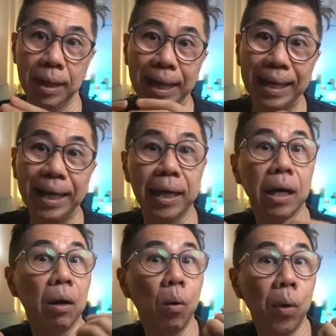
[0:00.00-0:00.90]
like
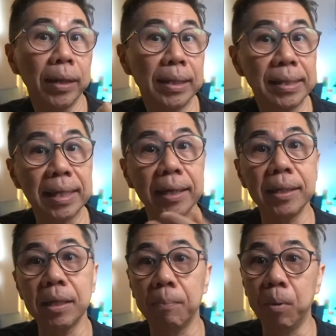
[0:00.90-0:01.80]
when
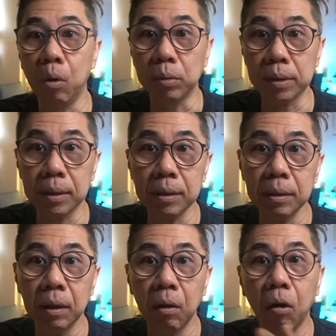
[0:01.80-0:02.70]
designing a poster
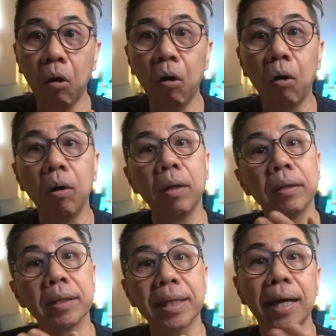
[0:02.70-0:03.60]
or
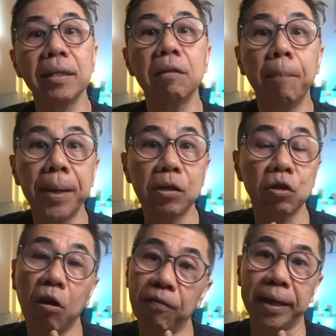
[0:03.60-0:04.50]
the title page
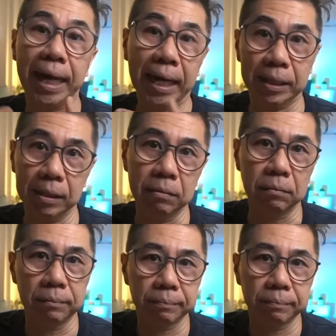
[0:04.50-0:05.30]
of an article.